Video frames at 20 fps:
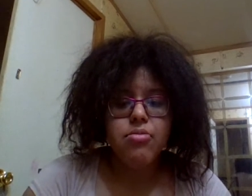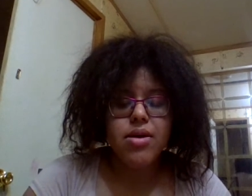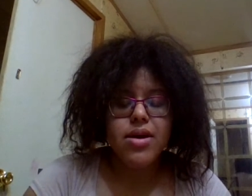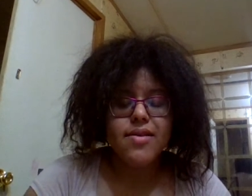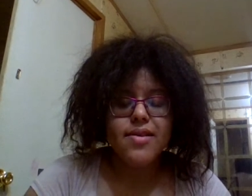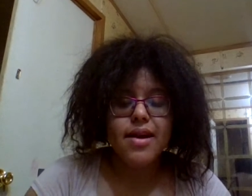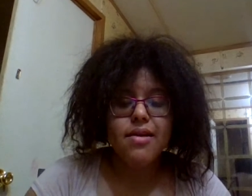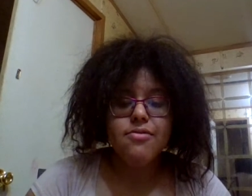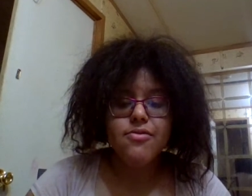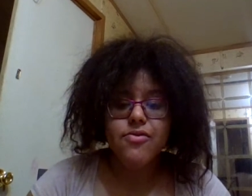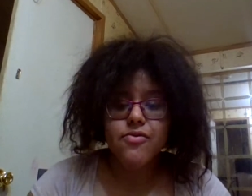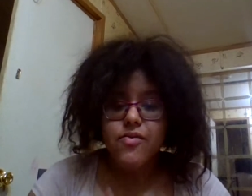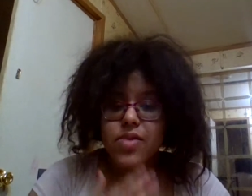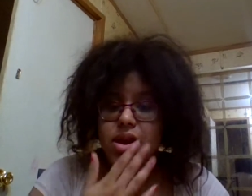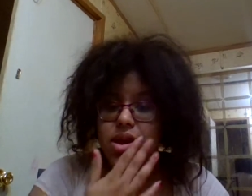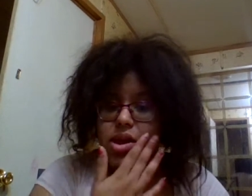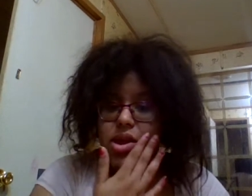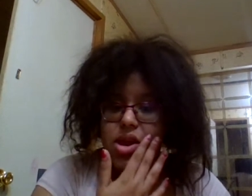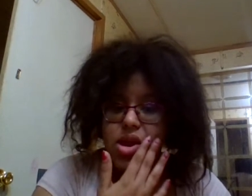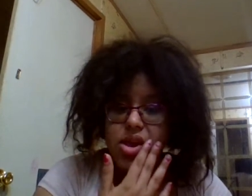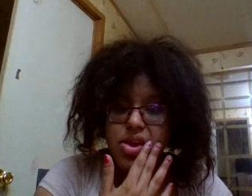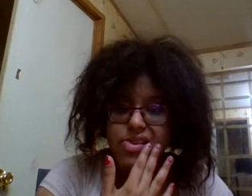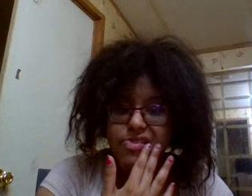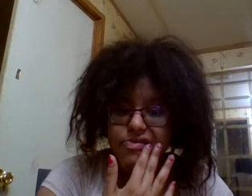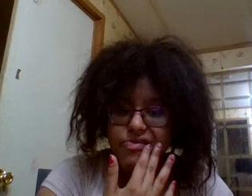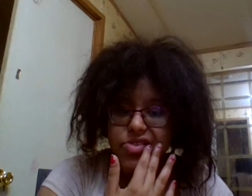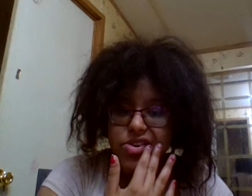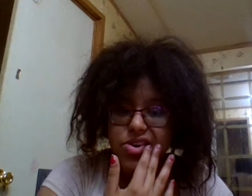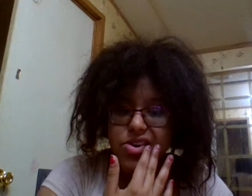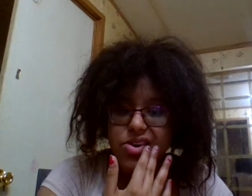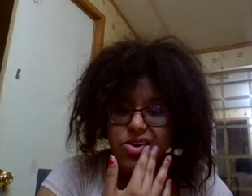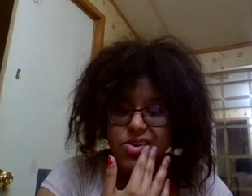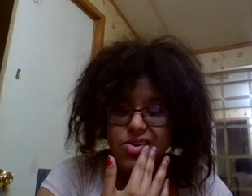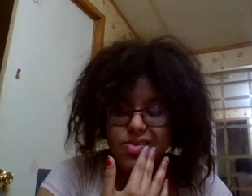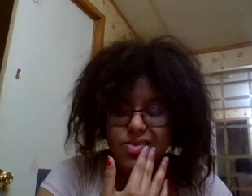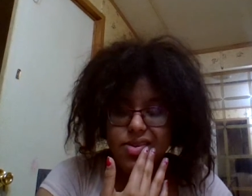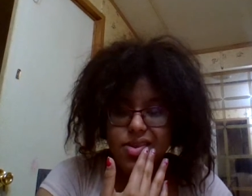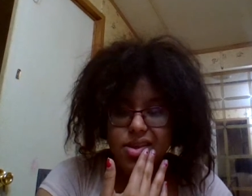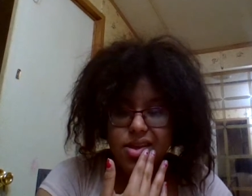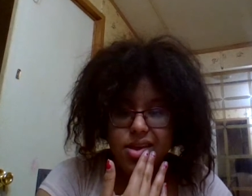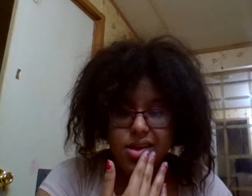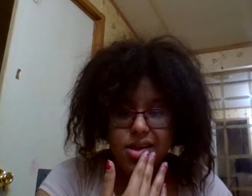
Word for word: as I was reading this verse